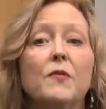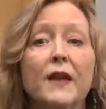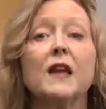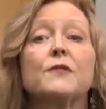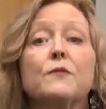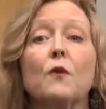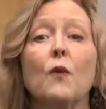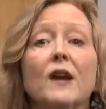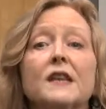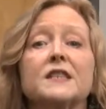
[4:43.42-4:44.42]
thinking through
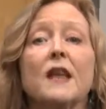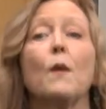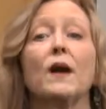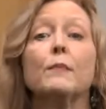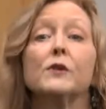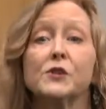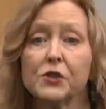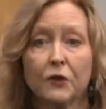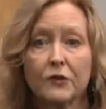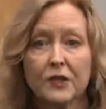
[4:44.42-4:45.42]
what it is they want to
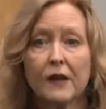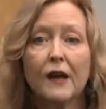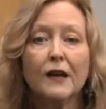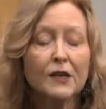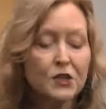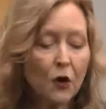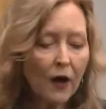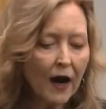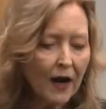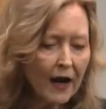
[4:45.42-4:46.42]
produce. So
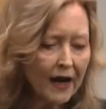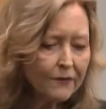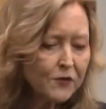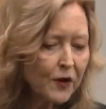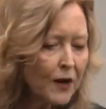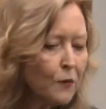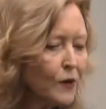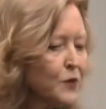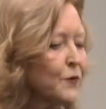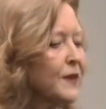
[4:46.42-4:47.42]
after I
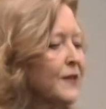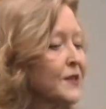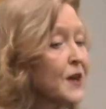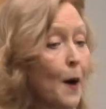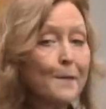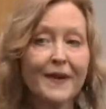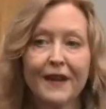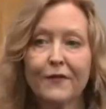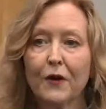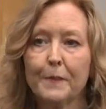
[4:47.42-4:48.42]
worked with this company
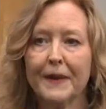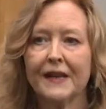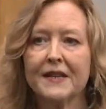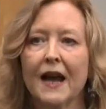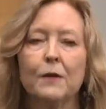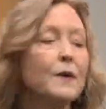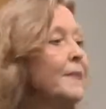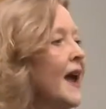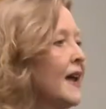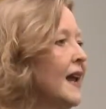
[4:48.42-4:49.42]
for a bit, I went
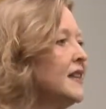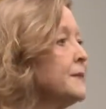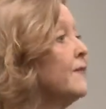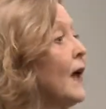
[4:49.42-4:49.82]
back and had some